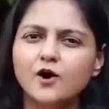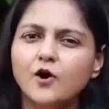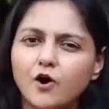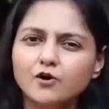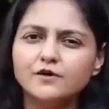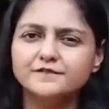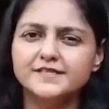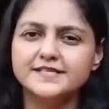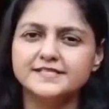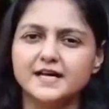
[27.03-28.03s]
all of
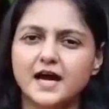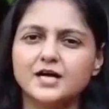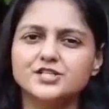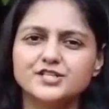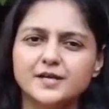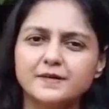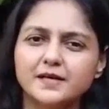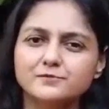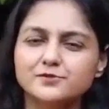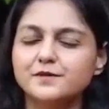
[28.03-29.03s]
these are shaping
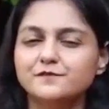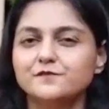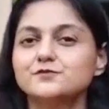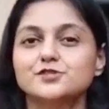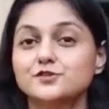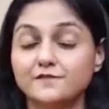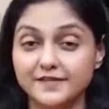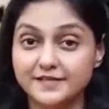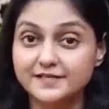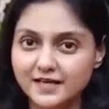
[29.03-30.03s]
up to be future of
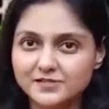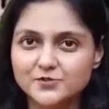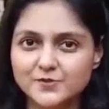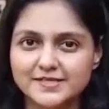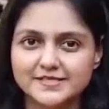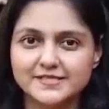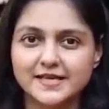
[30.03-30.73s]
industries,